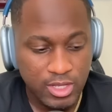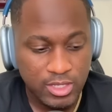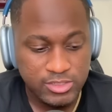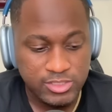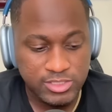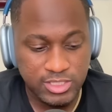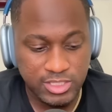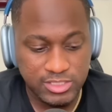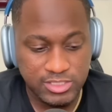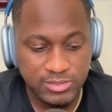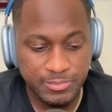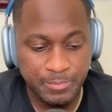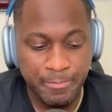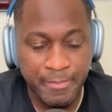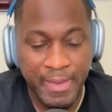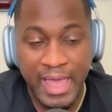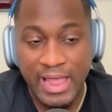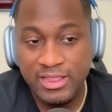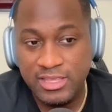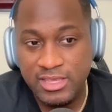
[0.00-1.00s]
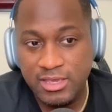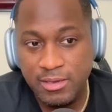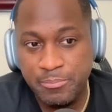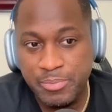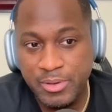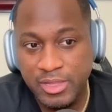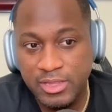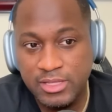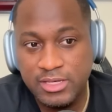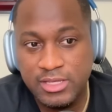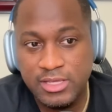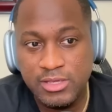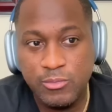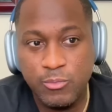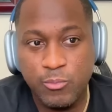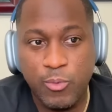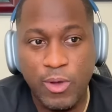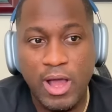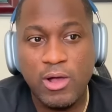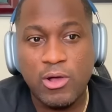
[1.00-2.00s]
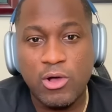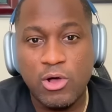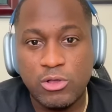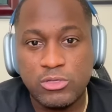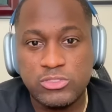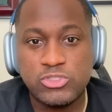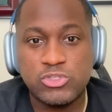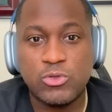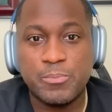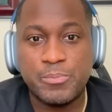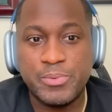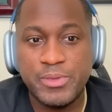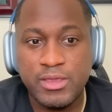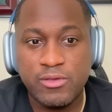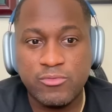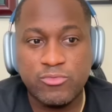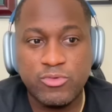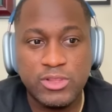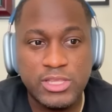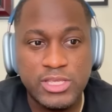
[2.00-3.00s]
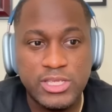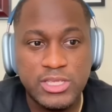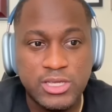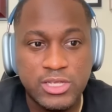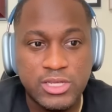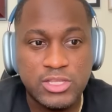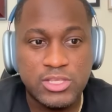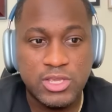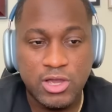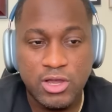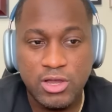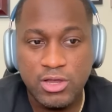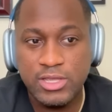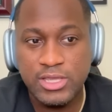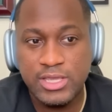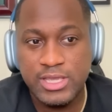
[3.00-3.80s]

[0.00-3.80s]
such malleability while also being really good young.